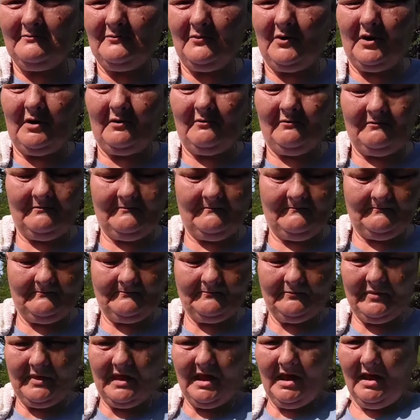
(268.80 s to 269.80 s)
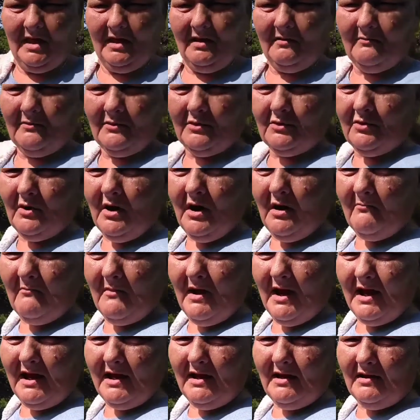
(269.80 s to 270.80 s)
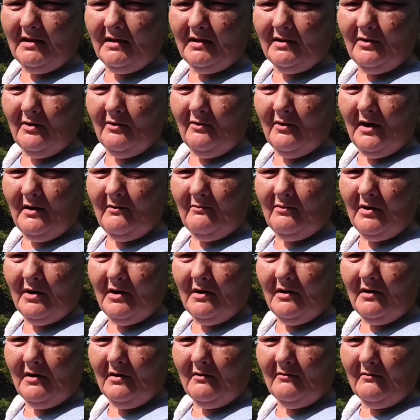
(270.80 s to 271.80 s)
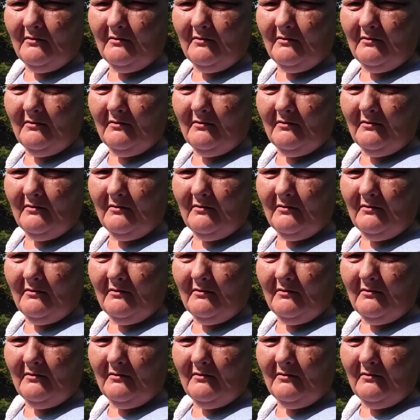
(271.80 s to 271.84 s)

Now, I'm trying my hand that don't have a glove.